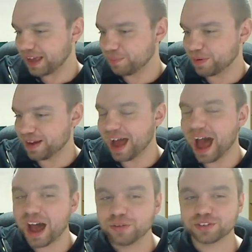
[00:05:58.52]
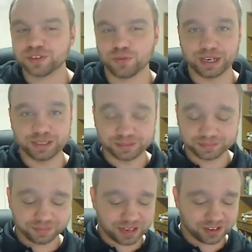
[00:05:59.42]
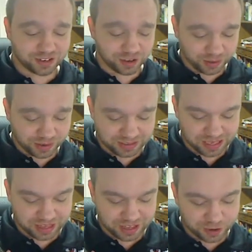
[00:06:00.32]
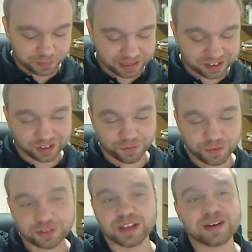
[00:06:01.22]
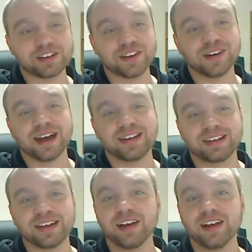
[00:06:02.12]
But I was the one that saw it twice in the theater, because the first time I saw it, I said,